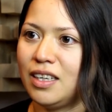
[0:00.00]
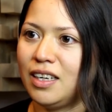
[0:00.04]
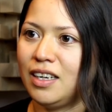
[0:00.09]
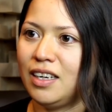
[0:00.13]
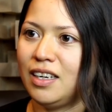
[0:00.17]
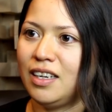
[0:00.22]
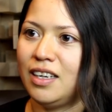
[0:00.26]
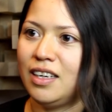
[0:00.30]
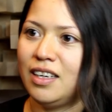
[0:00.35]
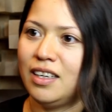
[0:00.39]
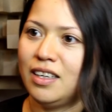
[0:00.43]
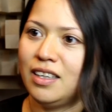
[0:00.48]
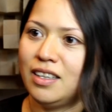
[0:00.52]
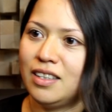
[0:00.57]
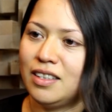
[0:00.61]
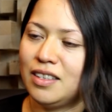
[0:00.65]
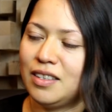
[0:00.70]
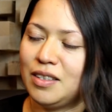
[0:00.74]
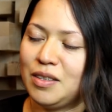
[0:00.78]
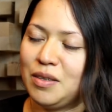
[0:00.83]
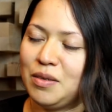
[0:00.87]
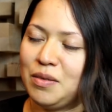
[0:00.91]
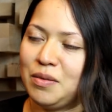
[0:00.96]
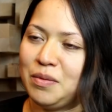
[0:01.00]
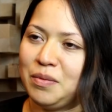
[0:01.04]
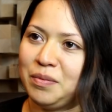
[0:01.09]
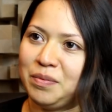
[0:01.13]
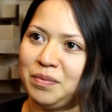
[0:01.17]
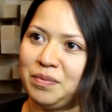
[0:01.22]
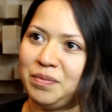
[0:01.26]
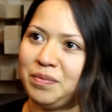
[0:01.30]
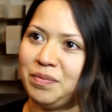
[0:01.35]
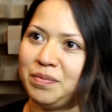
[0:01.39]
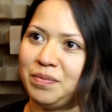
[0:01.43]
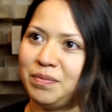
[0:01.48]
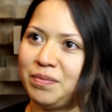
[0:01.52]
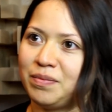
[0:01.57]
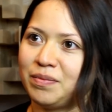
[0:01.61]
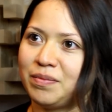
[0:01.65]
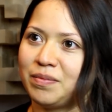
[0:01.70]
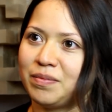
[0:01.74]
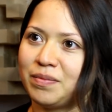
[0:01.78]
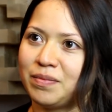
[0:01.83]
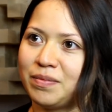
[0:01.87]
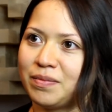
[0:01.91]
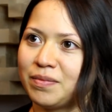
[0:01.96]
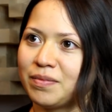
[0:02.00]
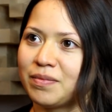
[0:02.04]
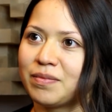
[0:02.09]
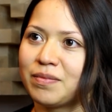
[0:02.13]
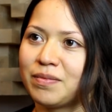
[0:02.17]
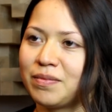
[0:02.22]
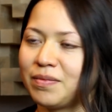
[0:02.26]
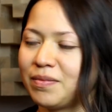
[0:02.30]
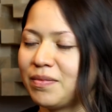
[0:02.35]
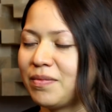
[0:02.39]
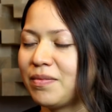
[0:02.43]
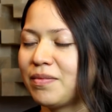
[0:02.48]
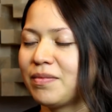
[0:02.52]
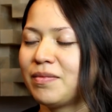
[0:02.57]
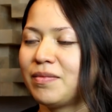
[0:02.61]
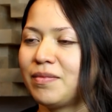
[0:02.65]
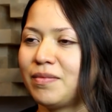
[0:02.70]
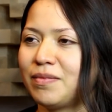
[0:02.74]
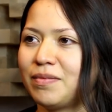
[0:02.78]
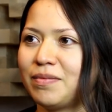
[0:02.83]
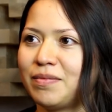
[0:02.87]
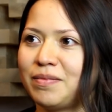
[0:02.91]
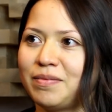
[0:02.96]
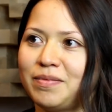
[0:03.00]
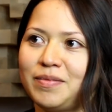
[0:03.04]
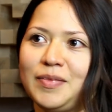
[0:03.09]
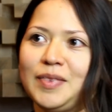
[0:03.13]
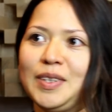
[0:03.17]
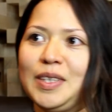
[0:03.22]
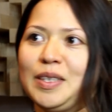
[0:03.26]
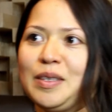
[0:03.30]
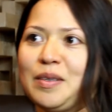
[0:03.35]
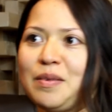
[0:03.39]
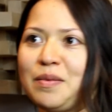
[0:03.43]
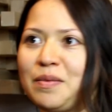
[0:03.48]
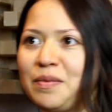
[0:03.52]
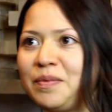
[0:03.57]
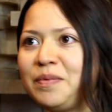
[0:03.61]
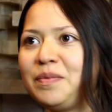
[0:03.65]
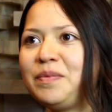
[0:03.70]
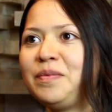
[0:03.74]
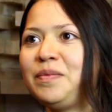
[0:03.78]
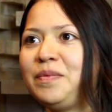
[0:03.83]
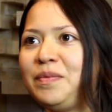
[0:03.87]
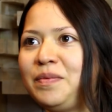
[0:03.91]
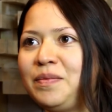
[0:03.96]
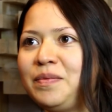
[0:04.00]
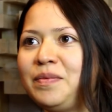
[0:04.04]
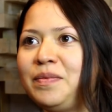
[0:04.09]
No one is speaking in this clip.